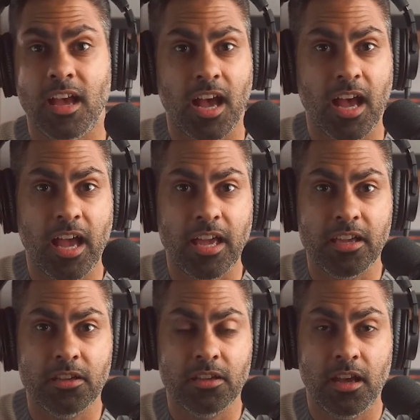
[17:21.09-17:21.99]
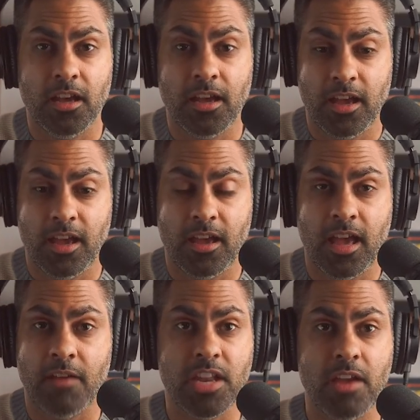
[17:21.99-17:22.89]
I uh,
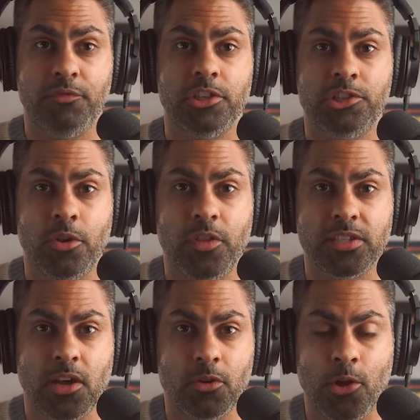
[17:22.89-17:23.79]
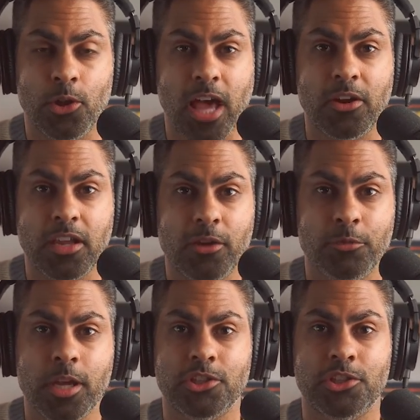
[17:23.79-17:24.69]
have a Netflix show that's out called How to Get
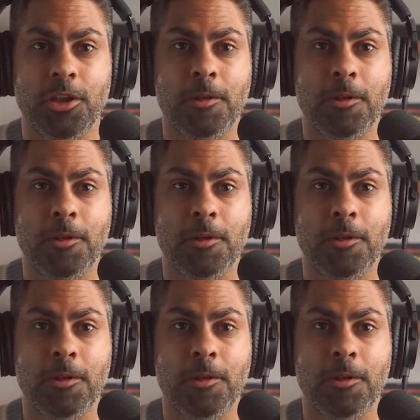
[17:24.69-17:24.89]
Rich